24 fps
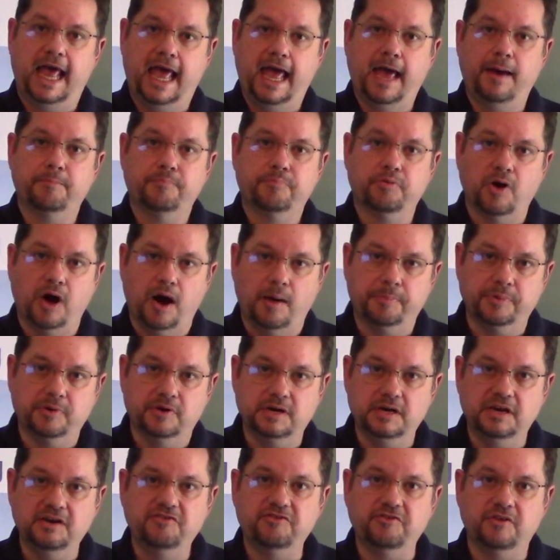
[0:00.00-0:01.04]
at
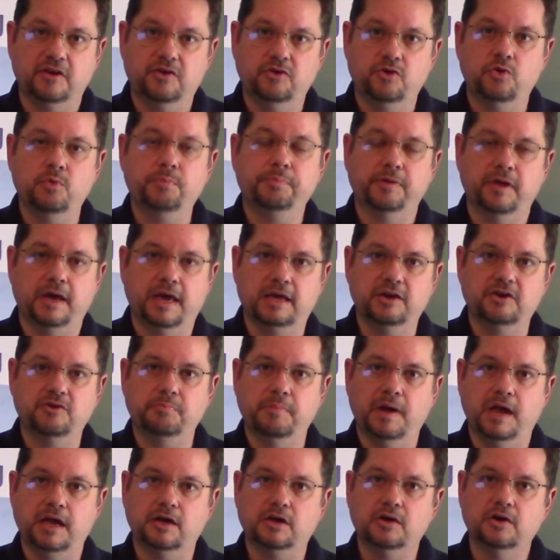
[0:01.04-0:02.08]
properties that you plan to
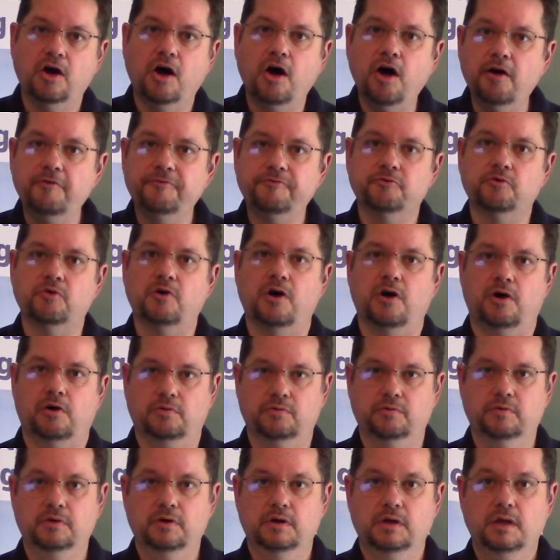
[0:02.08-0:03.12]
make an offer
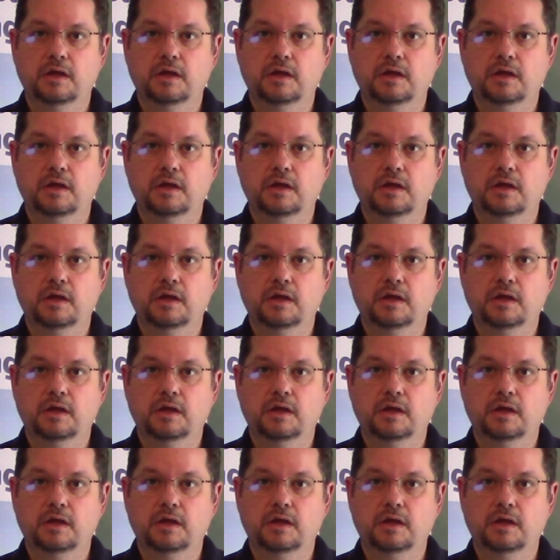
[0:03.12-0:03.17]
on.